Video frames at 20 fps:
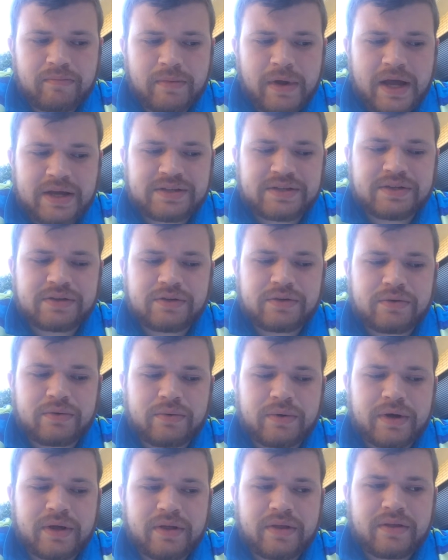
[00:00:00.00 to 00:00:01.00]
has to do
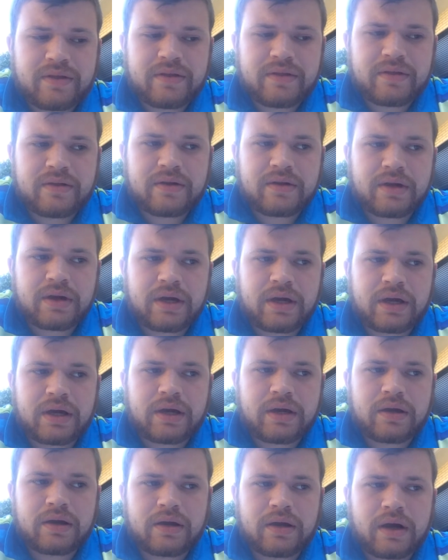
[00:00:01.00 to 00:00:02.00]
with
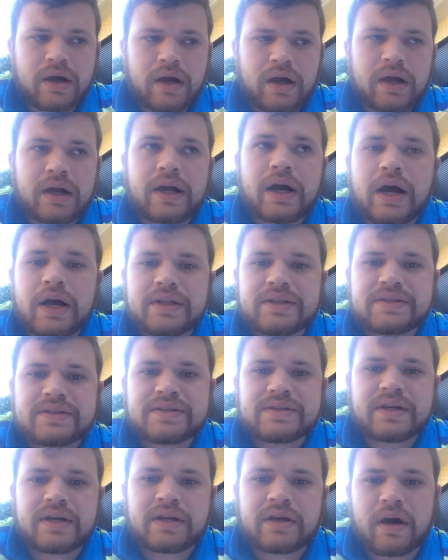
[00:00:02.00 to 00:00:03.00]

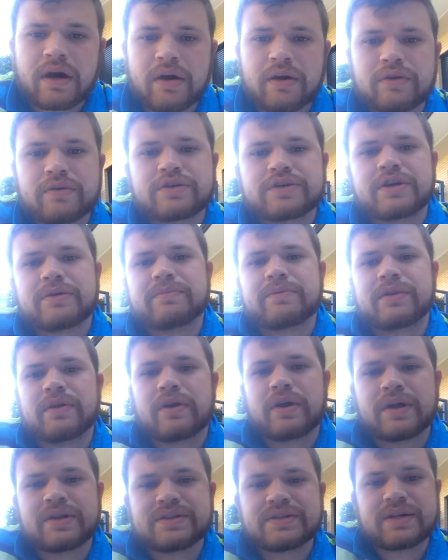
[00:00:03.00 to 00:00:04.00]
guns and gun ownership in the
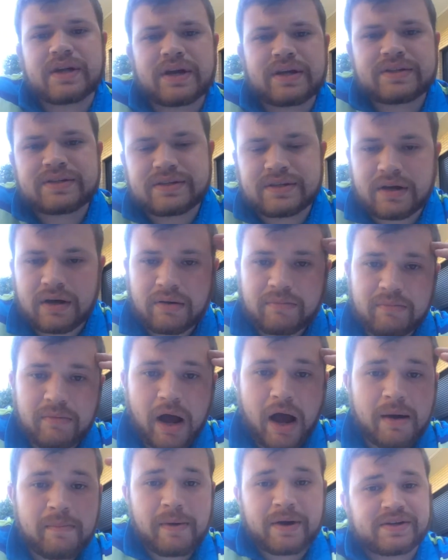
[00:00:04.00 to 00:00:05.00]
United States.
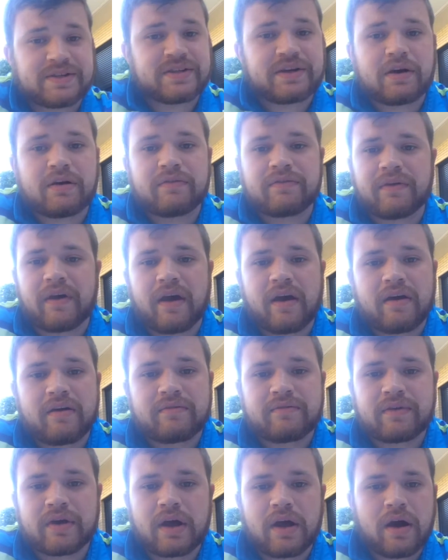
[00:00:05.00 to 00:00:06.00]
I myself
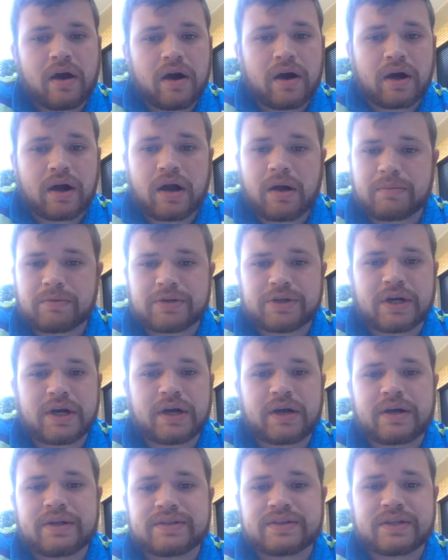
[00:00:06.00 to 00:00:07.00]
have a couple
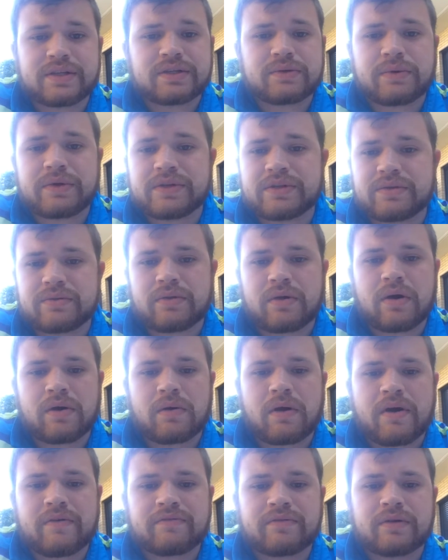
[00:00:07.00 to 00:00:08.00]
shotguns and a 22 long
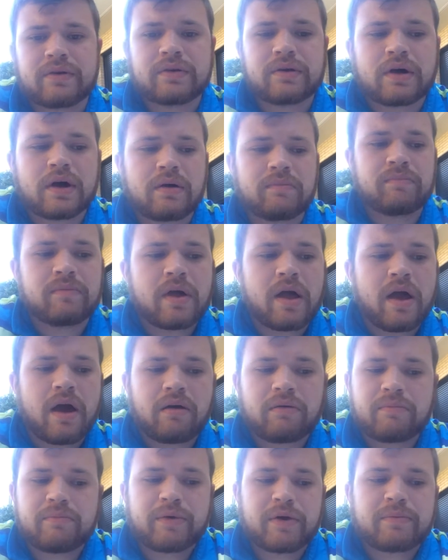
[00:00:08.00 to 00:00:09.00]
rifle.
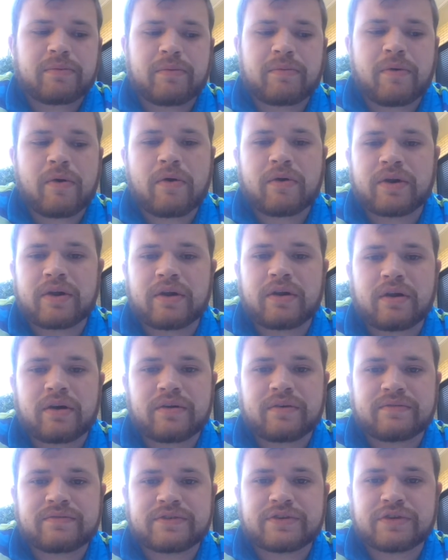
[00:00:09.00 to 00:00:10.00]
I'm a big proponent
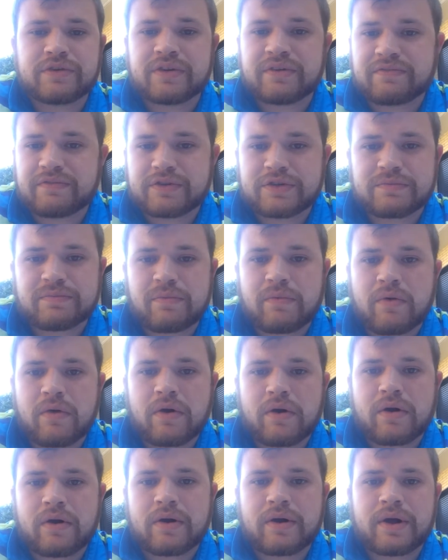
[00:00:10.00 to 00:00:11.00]
of shooting for
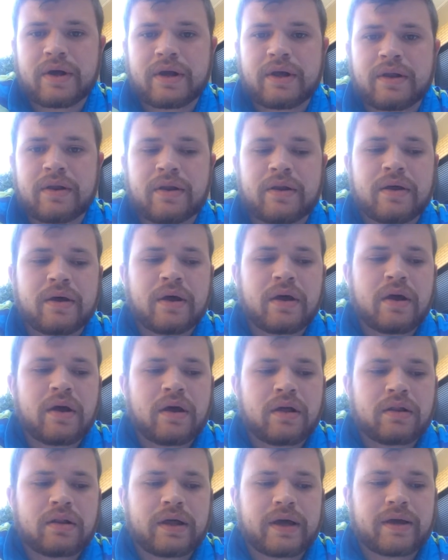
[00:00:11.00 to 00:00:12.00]
sport and
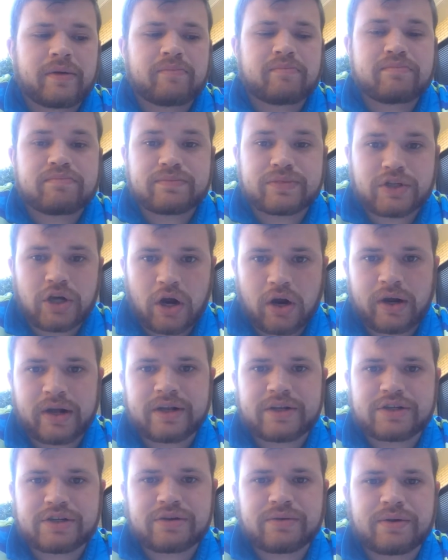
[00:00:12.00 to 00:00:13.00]
like
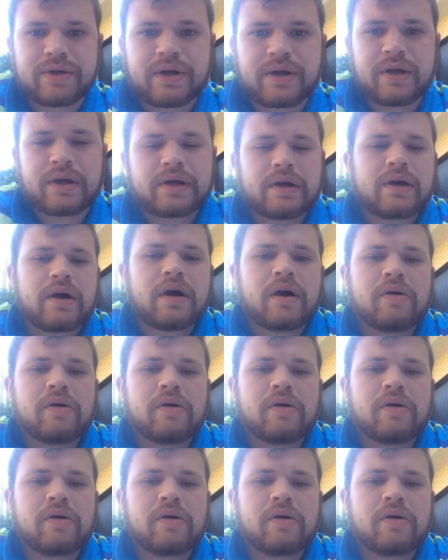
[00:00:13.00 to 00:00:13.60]
target shooting.